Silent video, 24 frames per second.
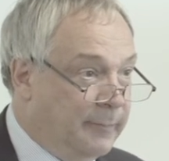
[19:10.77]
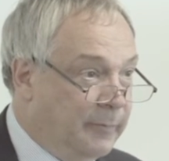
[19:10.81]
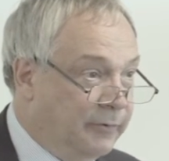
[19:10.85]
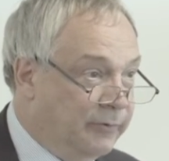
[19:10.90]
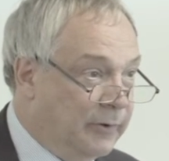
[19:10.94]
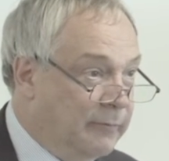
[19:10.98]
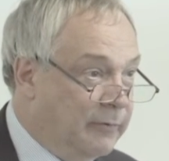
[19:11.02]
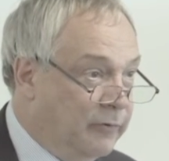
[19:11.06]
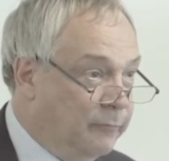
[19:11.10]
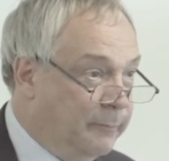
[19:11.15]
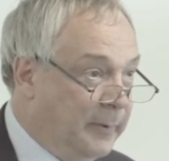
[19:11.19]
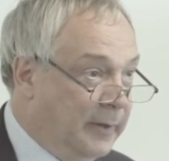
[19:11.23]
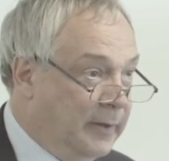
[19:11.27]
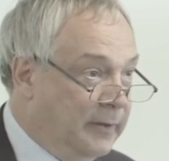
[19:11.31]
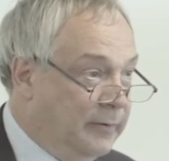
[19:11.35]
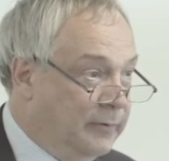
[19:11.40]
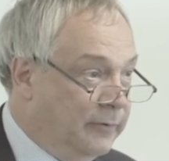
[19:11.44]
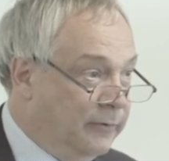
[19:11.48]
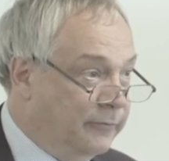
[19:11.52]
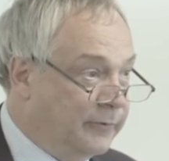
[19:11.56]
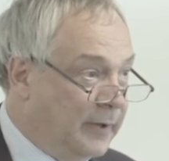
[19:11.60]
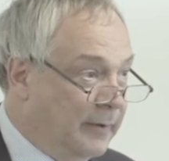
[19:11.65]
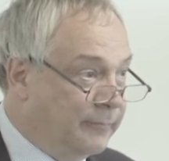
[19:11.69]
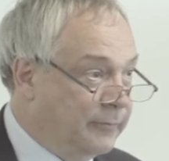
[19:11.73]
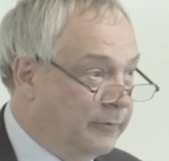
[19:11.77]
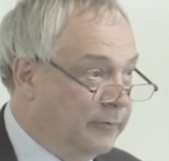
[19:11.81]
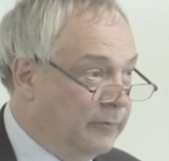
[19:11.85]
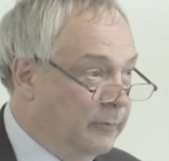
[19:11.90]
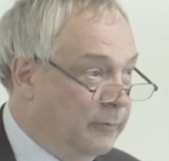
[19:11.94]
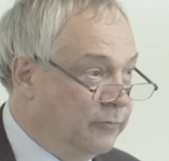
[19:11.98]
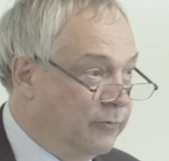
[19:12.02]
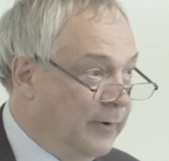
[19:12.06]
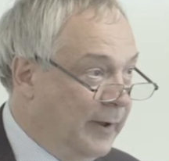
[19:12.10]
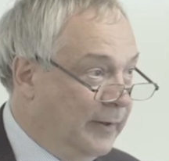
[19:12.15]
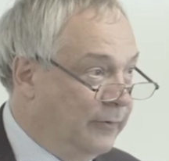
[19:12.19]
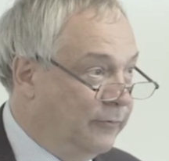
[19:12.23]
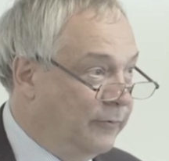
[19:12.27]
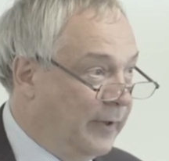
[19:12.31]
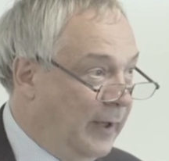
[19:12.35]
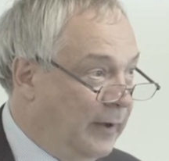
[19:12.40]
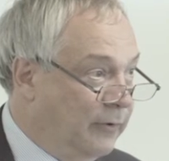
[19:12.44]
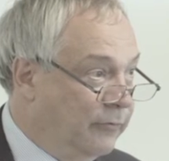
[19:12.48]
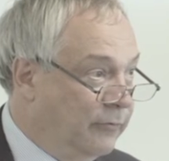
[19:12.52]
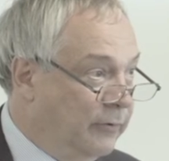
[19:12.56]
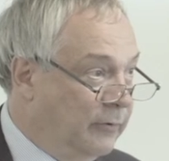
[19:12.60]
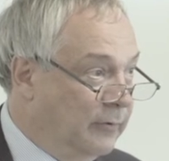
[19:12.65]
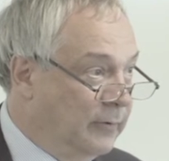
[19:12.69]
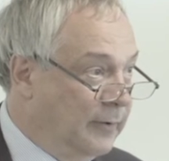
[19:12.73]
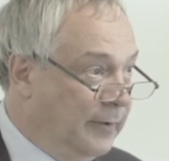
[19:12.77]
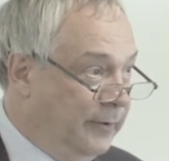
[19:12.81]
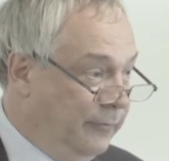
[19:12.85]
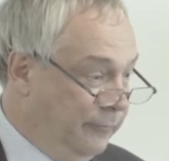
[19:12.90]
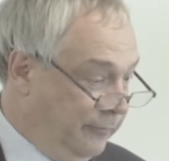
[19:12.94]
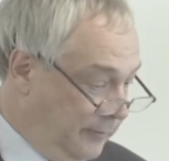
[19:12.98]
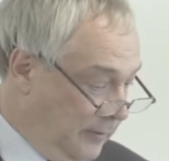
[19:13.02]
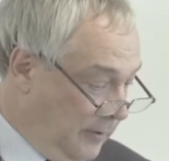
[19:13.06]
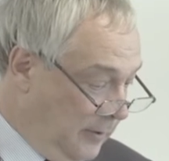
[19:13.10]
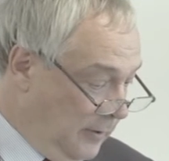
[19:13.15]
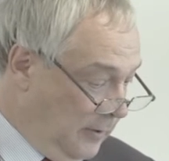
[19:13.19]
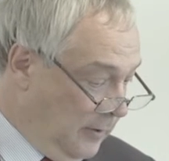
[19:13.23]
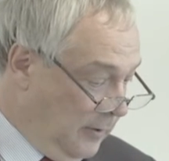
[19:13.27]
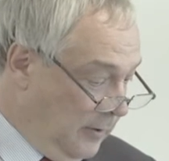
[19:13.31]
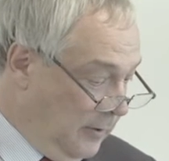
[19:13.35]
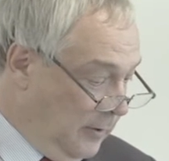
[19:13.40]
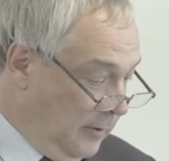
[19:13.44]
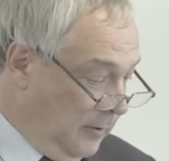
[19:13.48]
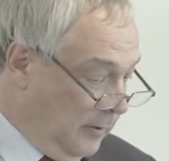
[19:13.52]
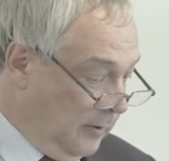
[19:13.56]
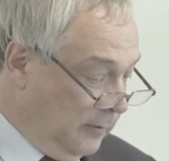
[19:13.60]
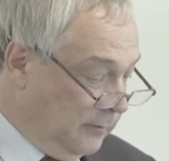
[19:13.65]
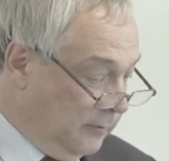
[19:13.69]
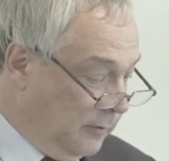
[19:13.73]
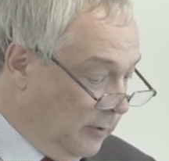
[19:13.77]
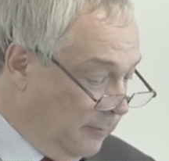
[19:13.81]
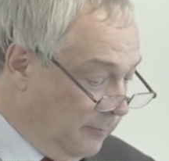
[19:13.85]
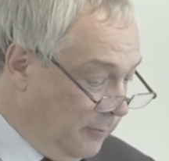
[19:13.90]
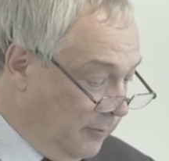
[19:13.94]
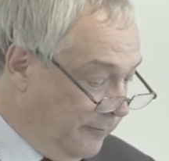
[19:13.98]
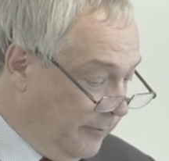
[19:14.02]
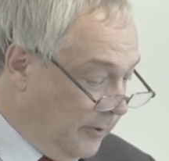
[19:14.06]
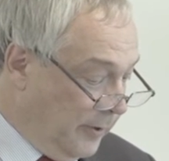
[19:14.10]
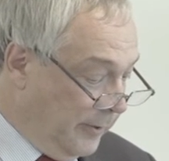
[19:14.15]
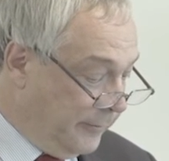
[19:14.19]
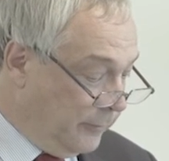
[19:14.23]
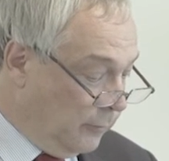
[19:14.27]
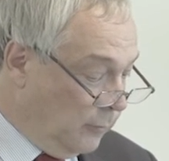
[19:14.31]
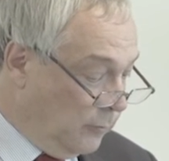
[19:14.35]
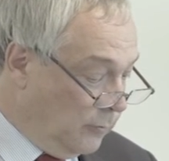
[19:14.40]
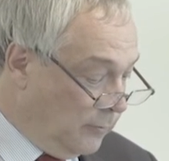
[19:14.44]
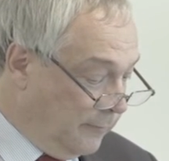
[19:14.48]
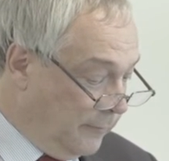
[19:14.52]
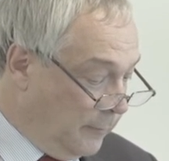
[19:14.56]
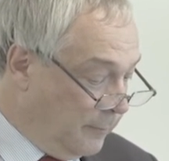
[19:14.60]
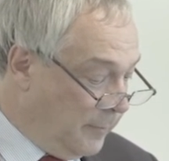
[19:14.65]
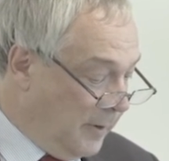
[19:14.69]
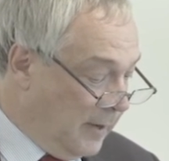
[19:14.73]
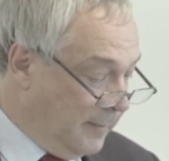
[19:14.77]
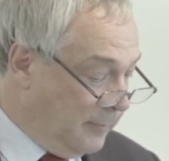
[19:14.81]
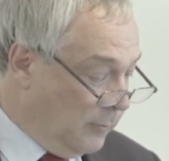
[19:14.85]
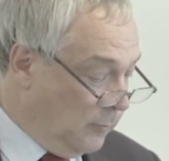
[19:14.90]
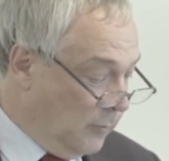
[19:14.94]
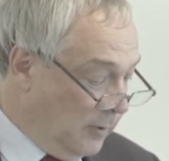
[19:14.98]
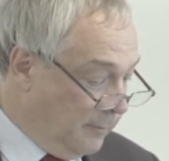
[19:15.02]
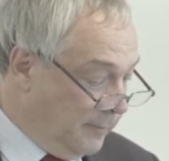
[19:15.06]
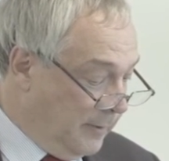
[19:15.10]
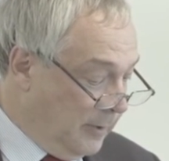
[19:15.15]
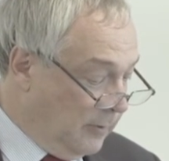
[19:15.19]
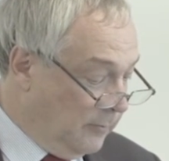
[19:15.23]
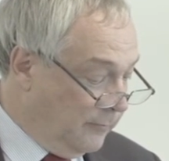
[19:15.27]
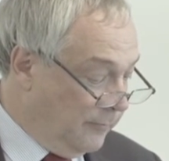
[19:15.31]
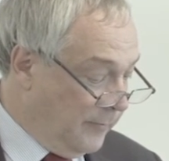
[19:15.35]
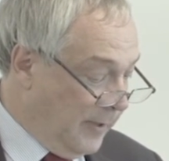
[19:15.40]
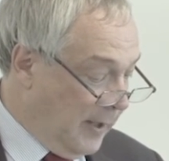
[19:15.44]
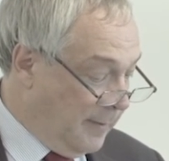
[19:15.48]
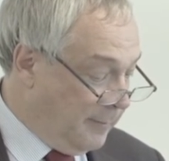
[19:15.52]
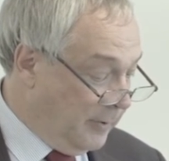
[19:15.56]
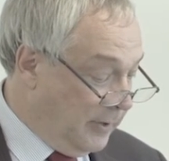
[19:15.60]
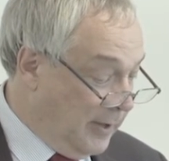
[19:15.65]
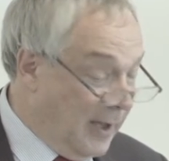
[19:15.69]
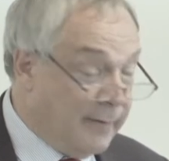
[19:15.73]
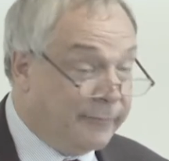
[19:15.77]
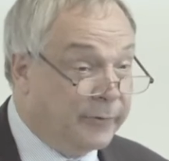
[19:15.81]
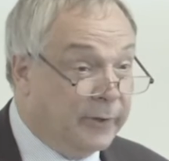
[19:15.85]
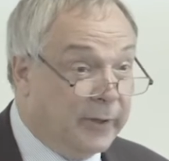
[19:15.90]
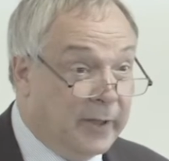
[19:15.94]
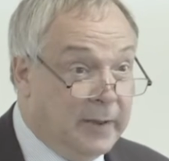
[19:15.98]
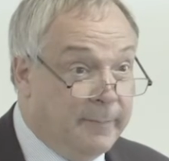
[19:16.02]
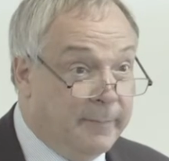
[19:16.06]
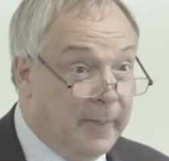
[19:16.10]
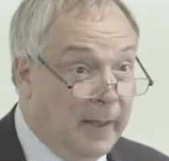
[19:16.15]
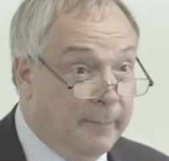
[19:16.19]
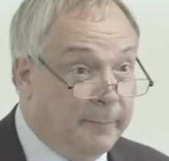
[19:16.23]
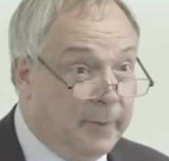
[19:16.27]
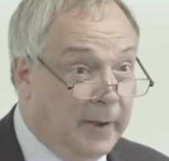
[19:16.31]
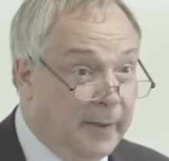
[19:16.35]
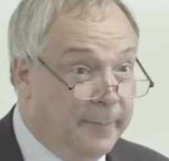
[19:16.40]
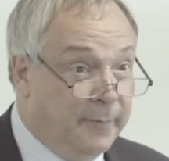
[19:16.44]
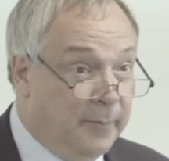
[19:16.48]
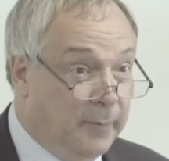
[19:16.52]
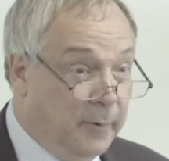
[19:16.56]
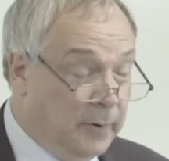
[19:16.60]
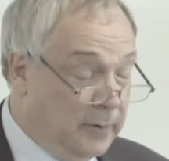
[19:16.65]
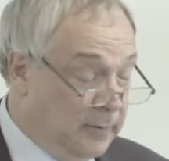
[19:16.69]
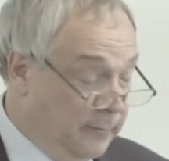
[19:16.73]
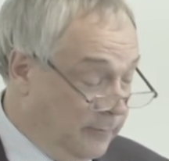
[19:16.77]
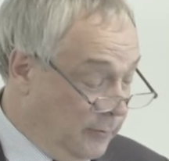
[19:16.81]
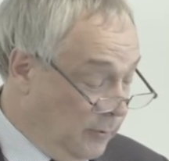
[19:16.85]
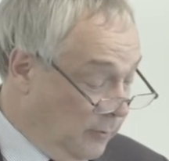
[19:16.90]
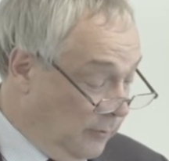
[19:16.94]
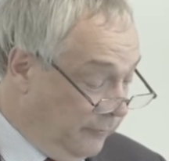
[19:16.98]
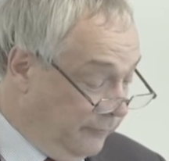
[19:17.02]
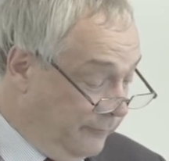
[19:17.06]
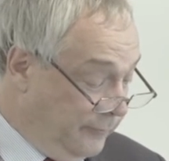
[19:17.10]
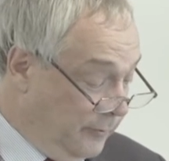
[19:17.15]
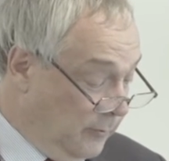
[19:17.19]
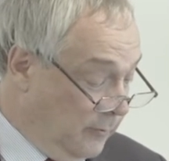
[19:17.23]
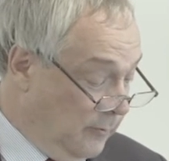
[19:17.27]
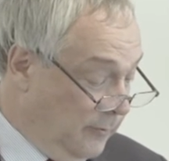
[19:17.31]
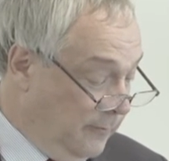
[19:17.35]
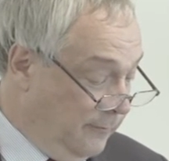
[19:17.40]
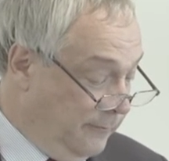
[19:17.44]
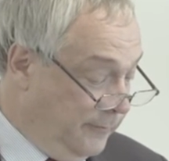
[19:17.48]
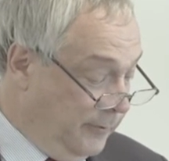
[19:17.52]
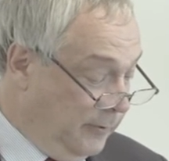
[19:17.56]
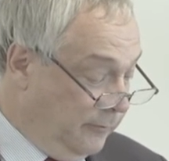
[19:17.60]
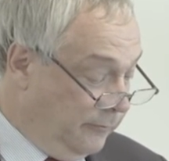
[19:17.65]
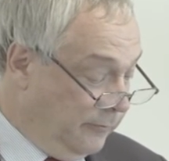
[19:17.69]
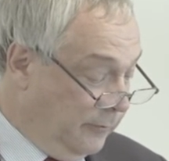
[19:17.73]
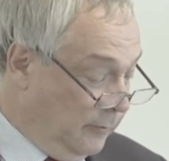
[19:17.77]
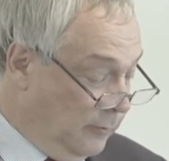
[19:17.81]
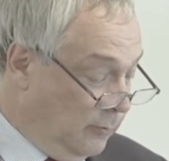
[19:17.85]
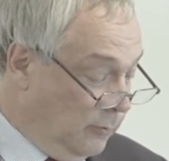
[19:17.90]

But generally speaking, you just have to do a transaction list and not provide all of the paperwork beyond that. But you have to keep that paperwork, of course, for future